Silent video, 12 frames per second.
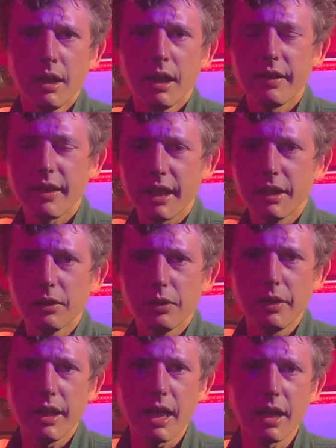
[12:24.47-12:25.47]
and they can
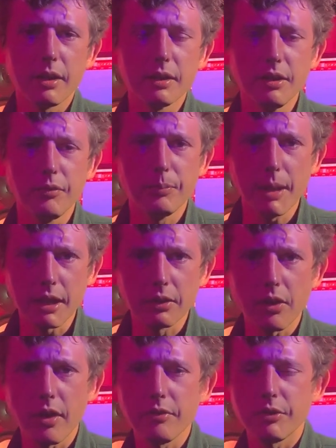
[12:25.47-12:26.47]
learn how to live better
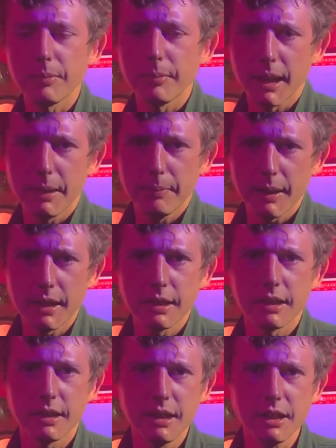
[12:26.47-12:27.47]
lives and make better
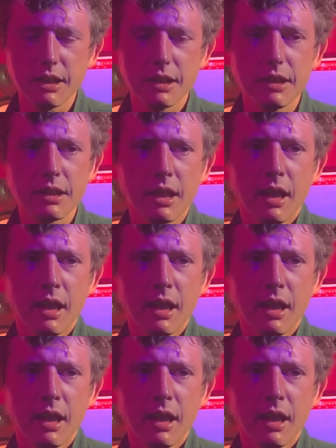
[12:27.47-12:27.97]
decisions.